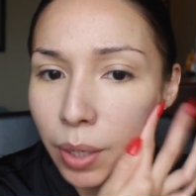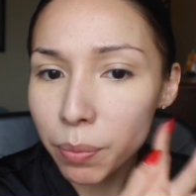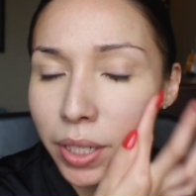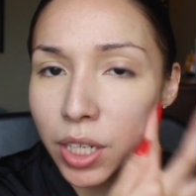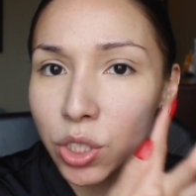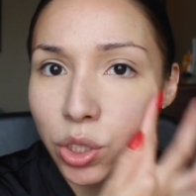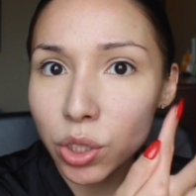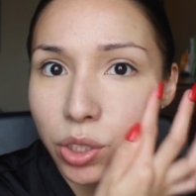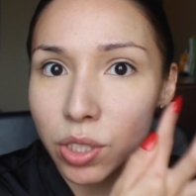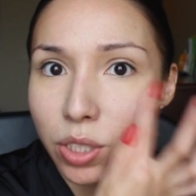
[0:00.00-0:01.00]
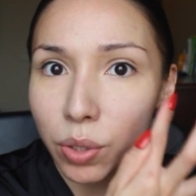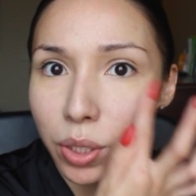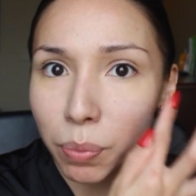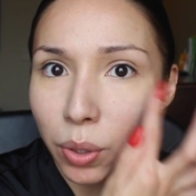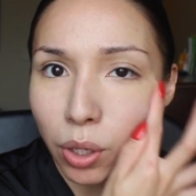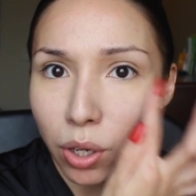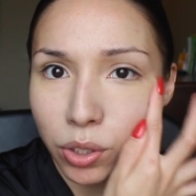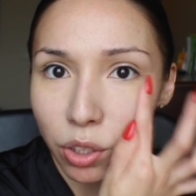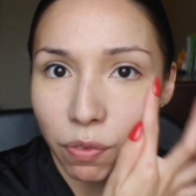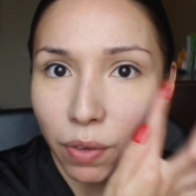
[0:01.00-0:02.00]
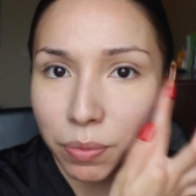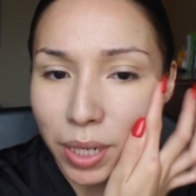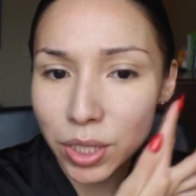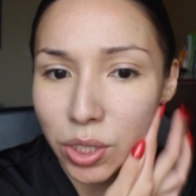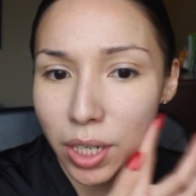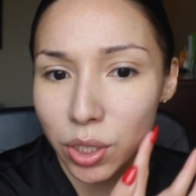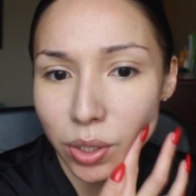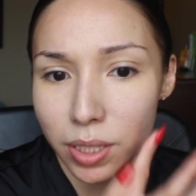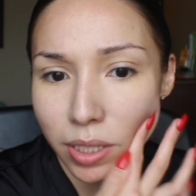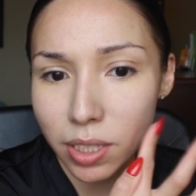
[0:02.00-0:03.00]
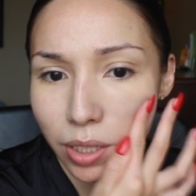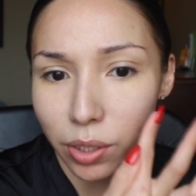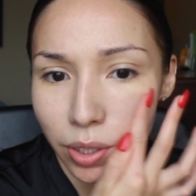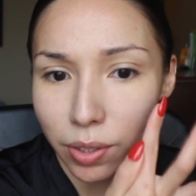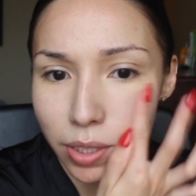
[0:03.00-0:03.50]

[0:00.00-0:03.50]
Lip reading: because you're still going to put on your foundation and your concealer.